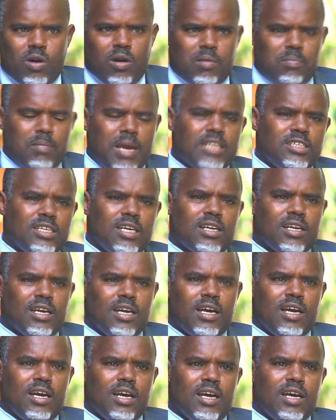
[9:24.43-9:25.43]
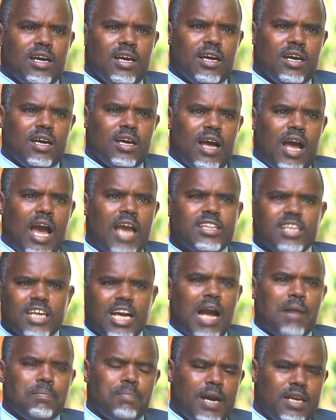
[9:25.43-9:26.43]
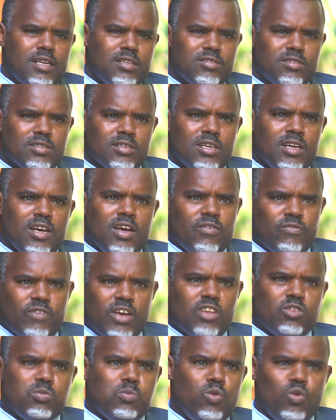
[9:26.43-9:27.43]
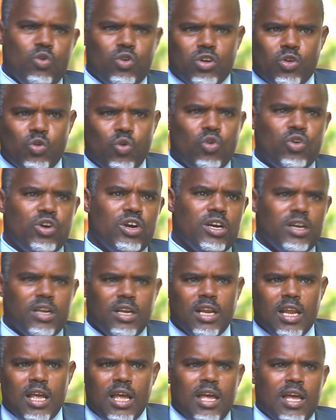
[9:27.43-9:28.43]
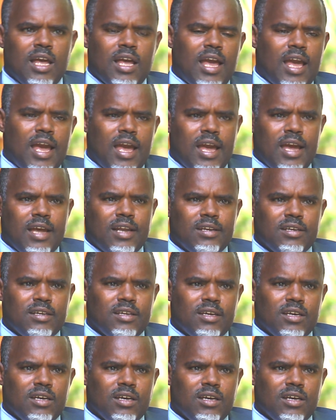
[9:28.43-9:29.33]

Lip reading: Major IT companies, Facebook, Google, and